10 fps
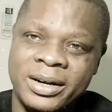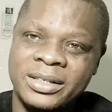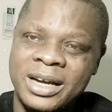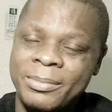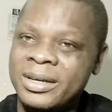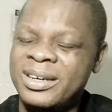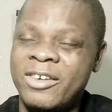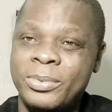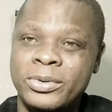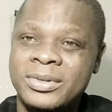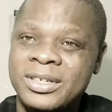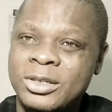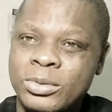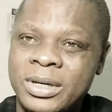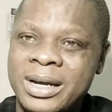marriage. I mean, they produced
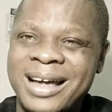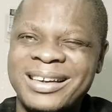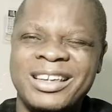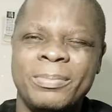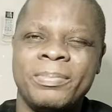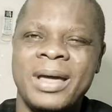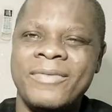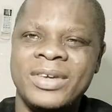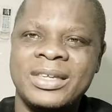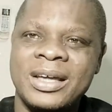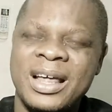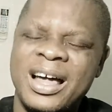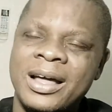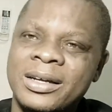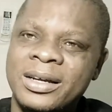six children and he evicted
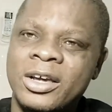her.